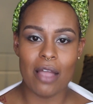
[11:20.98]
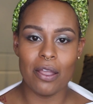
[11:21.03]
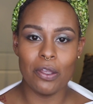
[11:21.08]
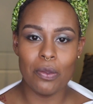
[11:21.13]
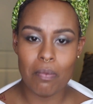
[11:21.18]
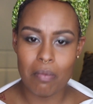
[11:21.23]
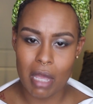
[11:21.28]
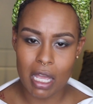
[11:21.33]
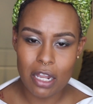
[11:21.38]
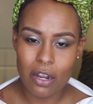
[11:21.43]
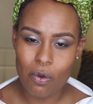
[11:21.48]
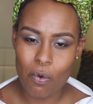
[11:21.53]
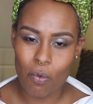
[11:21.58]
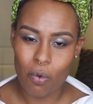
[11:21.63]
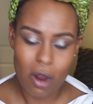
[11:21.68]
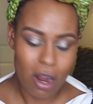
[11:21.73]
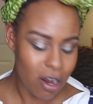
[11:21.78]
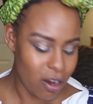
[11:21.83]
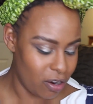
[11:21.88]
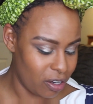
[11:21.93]
you made it
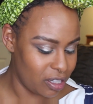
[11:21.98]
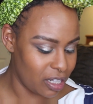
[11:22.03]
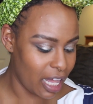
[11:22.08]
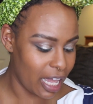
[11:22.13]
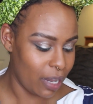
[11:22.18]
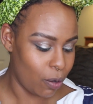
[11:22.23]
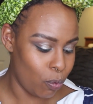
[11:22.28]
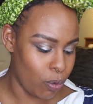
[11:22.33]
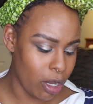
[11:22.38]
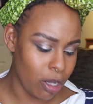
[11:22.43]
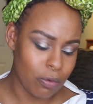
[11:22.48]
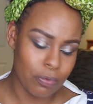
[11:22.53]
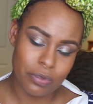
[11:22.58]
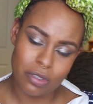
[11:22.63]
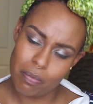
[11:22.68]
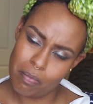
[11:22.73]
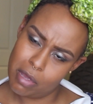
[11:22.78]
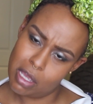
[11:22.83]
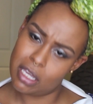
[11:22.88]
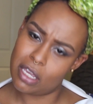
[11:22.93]
work. Like, welcome
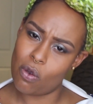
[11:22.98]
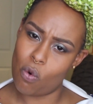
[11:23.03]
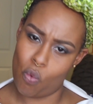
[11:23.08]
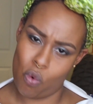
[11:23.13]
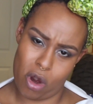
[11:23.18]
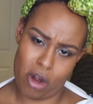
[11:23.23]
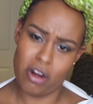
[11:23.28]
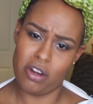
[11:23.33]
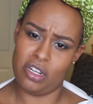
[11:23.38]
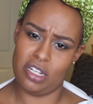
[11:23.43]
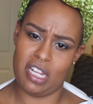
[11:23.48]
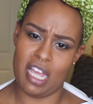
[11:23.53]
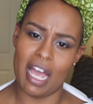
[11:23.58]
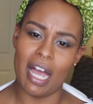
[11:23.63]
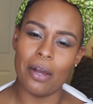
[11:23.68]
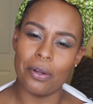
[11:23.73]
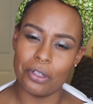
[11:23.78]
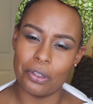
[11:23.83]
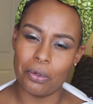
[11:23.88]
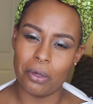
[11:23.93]
to Make It Work
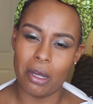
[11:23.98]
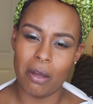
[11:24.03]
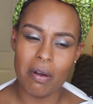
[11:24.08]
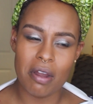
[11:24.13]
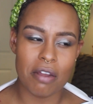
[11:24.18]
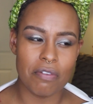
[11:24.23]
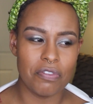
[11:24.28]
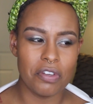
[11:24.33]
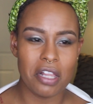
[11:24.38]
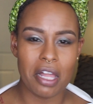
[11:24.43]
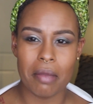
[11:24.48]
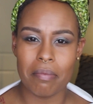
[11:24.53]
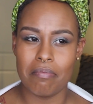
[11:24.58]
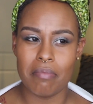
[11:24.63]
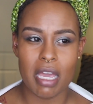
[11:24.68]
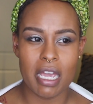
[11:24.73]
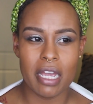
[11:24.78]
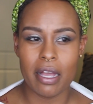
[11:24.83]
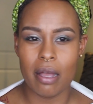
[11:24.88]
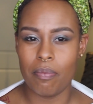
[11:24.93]
Town, you know? And I feel like
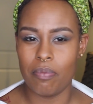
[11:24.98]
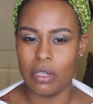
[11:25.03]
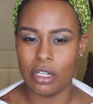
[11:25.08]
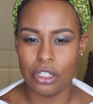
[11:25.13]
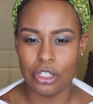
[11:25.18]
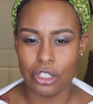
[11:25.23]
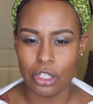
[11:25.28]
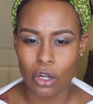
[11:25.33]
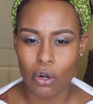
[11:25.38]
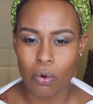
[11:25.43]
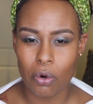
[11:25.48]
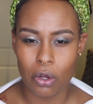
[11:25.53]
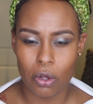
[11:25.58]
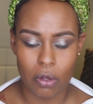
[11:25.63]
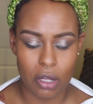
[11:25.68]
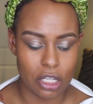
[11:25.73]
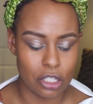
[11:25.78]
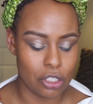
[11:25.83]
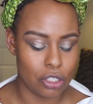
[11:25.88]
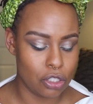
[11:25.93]
makeup in
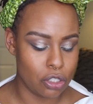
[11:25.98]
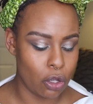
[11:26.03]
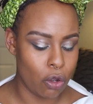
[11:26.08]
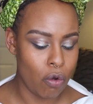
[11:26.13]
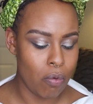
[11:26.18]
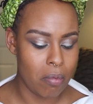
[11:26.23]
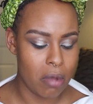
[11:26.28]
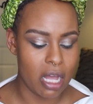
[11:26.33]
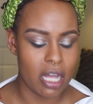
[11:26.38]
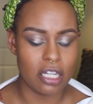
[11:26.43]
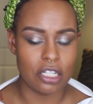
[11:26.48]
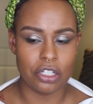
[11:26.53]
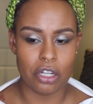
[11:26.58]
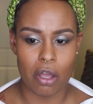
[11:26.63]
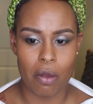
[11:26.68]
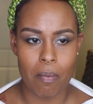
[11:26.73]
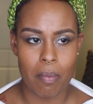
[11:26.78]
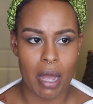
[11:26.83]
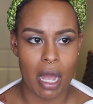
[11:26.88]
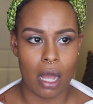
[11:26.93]
general is so much
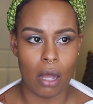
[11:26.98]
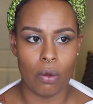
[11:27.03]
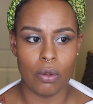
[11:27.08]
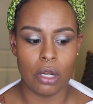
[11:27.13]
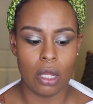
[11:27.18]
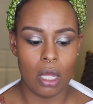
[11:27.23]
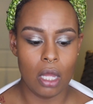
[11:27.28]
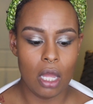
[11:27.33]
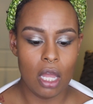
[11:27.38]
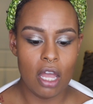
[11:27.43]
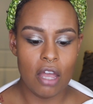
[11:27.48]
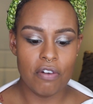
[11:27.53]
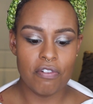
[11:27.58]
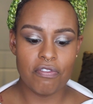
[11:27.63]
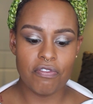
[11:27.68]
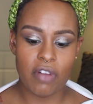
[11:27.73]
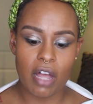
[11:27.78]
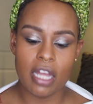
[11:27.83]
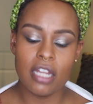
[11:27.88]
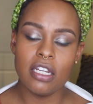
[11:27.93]
about
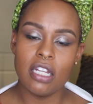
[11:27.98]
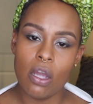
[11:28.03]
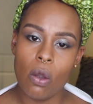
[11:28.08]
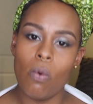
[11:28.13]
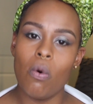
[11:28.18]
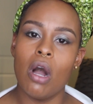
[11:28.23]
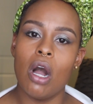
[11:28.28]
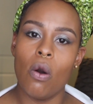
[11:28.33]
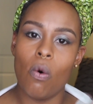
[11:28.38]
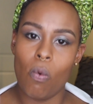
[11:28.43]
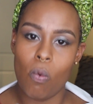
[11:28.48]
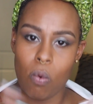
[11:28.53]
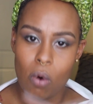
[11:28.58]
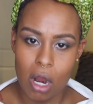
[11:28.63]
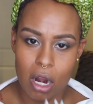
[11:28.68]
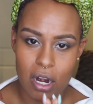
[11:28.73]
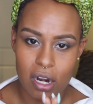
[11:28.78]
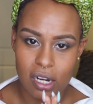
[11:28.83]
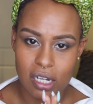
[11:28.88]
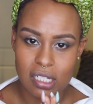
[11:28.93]
finding what
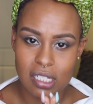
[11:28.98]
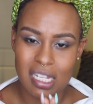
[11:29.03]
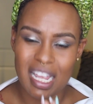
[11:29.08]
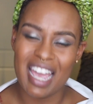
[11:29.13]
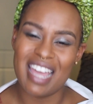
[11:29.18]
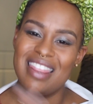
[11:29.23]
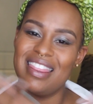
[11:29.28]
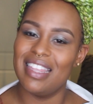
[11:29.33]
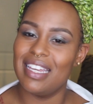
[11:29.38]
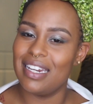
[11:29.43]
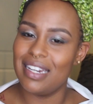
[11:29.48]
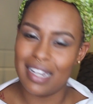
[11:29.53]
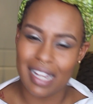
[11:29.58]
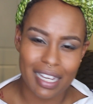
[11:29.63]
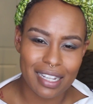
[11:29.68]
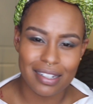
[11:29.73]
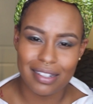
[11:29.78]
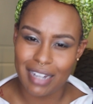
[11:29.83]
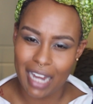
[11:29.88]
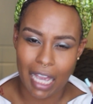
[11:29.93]
works and then
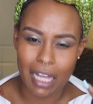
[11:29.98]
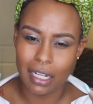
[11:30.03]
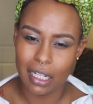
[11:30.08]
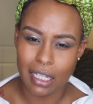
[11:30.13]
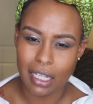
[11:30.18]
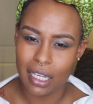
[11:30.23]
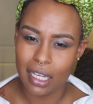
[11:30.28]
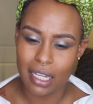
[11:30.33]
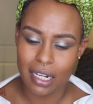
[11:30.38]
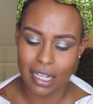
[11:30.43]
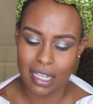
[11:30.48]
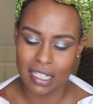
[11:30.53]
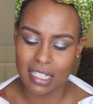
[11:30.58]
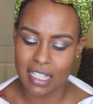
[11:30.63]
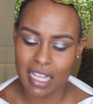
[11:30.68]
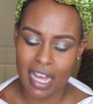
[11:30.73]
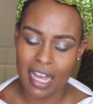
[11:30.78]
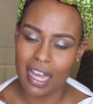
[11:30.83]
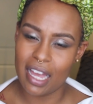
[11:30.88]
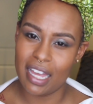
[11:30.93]
like nailing it. Is
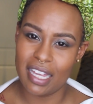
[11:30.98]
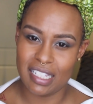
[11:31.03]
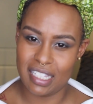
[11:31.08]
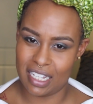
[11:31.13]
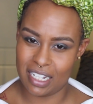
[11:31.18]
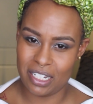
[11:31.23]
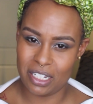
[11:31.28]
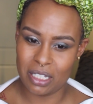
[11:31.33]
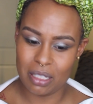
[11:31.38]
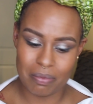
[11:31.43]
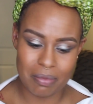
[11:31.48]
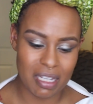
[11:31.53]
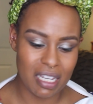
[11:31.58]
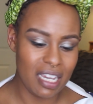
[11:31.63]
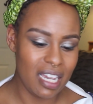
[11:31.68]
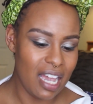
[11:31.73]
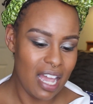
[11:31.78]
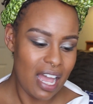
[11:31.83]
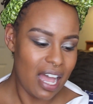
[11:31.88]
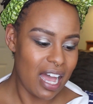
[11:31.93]
that just
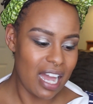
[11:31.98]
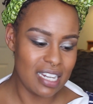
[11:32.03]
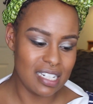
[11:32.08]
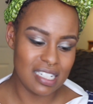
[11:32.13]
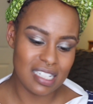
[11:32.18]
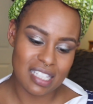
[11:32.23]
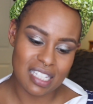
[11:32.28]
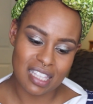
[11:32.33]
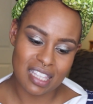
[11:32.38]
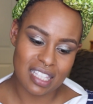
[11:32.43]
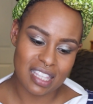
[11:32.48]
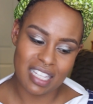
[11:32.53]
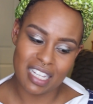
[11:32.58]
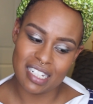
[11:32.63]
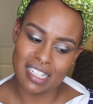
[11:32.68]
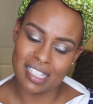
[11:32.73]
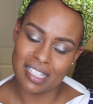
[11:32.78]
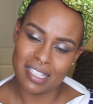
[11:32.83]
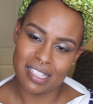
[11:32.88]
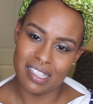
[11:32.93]
me? I just think that
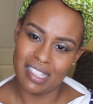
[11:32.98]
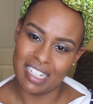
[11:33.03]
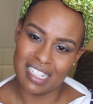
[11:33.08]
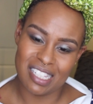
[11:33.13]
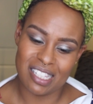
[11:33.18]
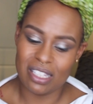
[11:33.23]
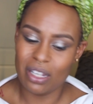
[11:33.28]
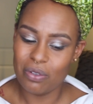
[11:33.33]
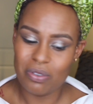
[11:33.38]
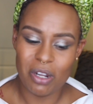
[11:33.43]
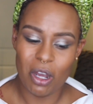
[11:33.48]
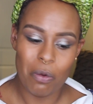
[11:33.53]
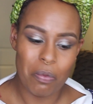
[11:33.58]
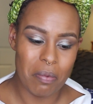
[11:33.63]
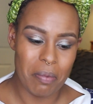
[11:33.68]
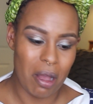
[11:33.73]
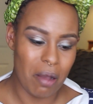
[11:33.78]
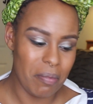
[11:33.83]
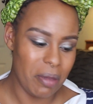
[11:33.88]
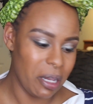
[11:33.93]
that's so dope
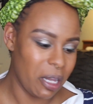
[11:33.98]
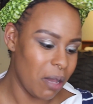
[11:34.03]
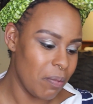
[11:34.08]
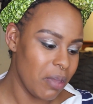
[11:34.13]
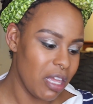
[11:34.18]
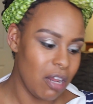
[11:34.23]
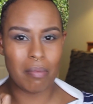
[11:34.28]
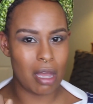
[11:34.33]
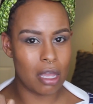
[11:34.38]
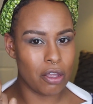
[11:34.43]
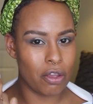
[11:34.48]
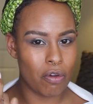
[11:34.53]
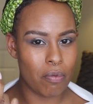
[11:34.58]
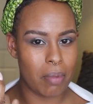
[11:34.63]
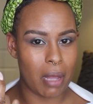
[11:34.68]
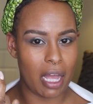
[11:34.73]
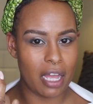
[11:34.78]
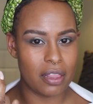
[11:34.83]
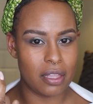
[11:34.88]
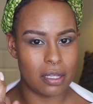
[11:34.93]
about makeup. I might go
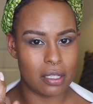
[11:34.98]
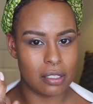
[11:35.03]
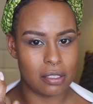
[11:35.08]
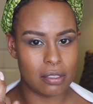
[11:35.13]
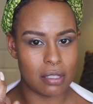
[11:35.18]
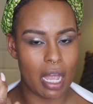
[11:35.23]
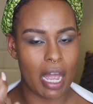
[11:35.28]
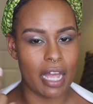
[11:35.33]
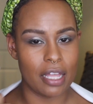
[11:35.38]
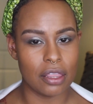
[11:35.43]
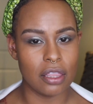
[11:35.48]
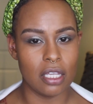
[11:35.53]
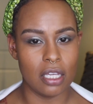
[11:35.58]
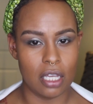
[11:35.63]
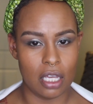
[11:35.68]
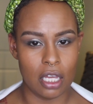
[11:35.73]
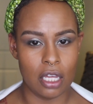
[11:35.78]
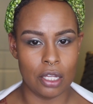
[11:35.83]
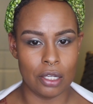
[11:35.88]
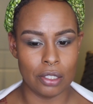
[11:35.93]
buy this at
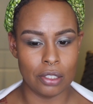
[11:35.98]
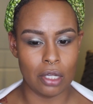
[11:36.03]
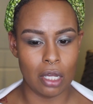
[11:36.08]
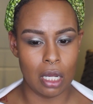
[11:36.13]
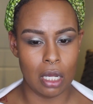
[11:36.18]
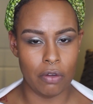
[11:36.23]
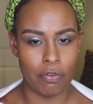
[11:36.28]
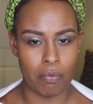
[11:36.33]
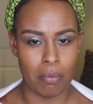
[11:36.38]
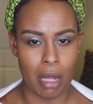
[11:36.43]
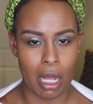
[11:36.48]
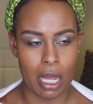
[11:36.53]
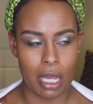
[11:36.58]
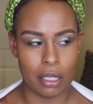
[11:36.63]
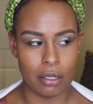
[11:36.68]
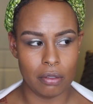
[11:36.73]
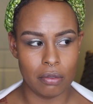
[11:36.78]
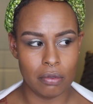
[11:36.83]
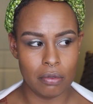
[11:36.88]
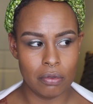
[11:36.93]
the end of
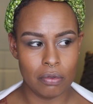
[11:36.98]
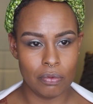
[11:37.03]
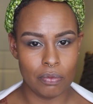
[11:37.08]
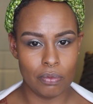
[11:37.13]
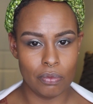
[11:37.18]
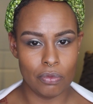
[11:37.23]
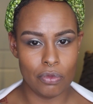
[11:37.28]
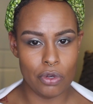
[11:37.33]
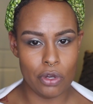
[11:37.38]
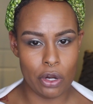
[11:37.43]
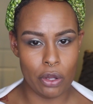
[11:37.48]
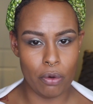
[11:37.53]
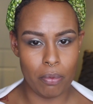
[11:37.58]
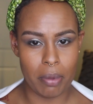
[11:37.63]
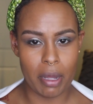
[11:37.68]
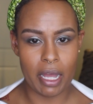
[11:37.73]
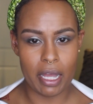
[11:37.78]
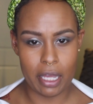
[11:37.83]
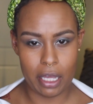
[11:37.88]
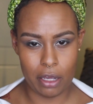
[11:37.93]
my no
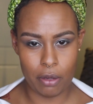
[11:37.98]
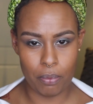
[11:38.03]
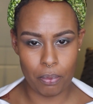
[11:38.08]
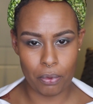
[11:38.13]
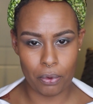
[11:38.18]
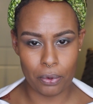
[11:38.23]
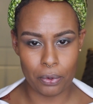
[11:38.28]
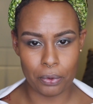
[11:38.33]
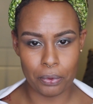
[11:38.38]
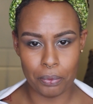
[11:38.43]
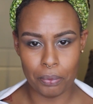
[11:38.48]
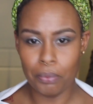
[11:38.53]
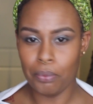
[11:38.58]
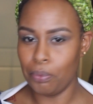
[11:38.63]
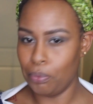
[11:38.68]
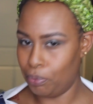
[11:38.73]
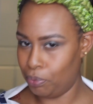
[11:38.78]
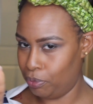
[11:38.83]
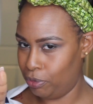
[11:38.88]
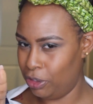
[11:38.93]
buy April.
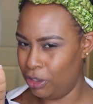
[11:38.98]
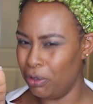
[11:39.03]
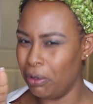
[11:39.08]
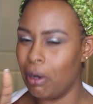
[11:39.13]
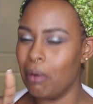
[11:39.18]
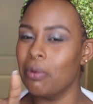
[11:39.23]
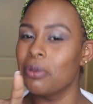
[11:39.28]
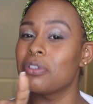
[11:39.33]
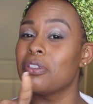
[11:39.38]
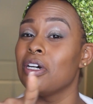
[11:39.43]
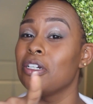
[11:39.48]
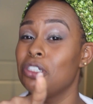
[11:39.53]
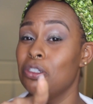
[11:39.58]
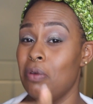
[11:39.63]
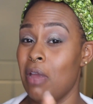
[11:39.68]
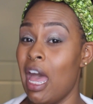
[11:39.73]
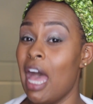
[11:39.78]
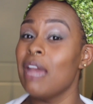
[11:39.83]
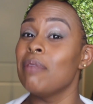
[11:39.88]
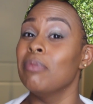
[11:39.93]
You almost thought you
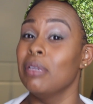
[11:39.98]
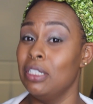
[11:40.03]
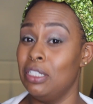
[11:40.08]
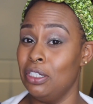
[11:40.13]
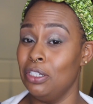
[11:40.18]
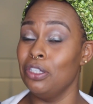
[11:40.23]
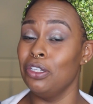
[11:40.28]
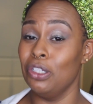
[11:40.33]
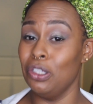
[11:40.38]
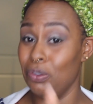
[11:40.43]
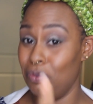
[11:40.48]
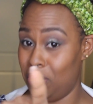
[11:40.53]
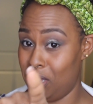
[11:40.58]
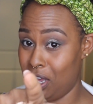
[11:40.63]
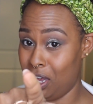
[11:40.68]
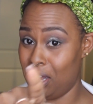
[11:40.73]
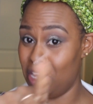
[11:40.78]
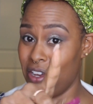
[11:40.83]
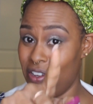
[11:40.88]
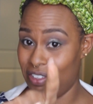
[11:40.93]
had me, didn't you?
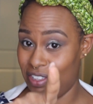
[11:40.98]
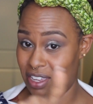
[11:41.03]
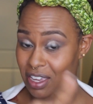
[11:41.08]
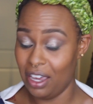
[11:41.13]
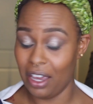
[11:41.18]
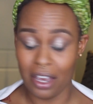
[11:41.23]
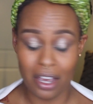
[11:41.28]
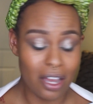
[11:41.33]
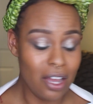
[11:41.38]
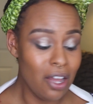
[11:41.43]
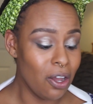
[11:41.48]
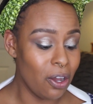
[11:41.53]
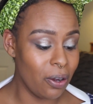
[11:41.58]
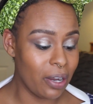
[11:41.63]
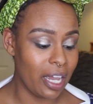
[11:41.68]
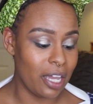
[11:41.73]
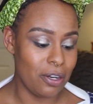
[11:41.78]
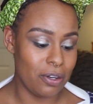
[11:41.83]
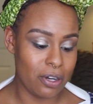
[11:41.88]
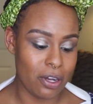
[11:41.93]
Yeah.
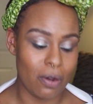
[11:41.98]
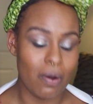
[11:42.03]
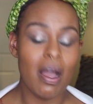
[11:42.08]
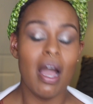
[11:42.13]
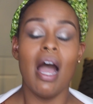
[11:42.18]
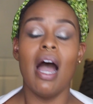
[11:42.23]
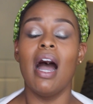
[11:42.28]
Okay, no.